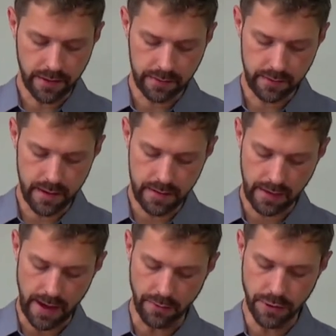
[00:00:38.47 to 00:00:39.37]
is
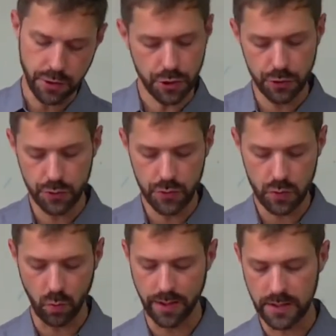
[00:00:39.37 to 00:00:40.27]
how to choose
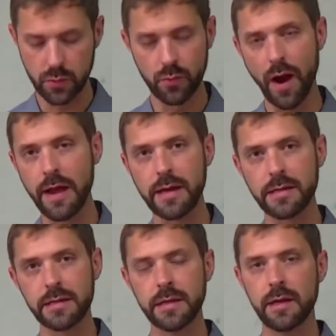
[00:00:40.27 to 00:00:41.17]
what is right
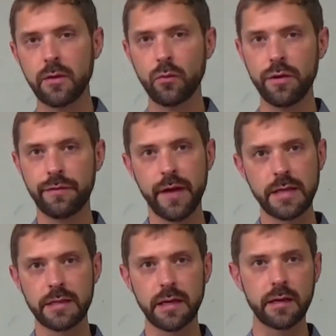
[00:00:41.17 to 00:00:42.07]
when
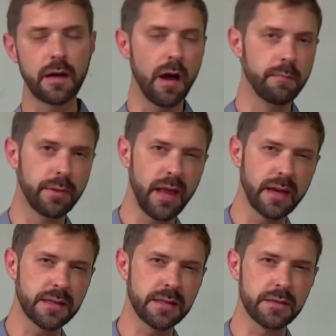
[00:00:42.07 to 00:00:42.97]
facing
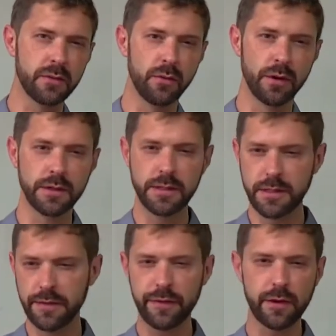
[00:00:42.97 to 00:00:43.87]
complex or
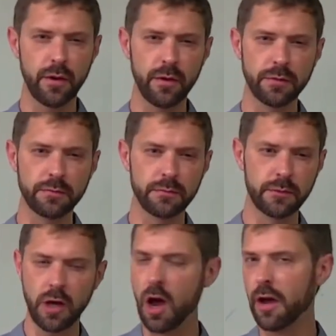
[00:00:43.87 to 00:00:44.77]
difficult
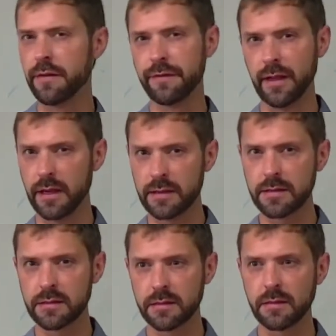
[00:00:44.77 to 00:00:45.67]

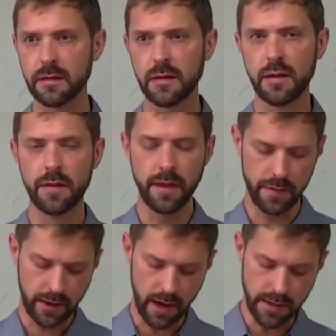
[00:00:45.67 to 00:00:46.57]
conflicts. The
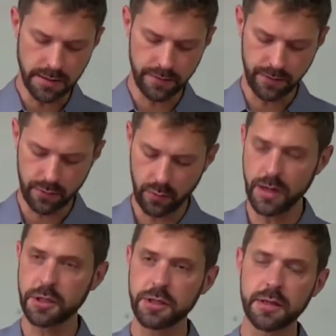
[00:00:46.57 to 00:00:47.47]
kinds of
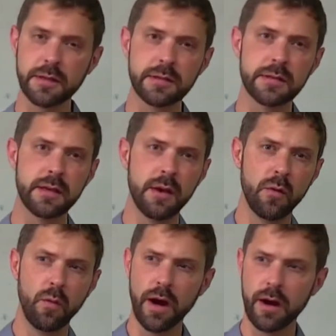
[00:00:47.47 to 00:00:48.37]
questions
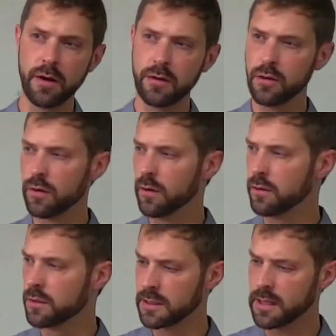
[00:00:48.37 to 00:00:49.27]
where you're
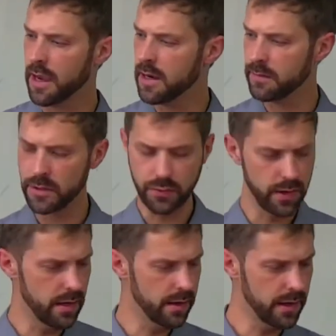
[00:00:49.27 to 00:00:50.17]
deciding
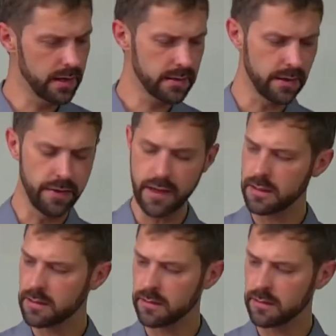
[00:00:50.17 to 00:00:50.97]
between this and this,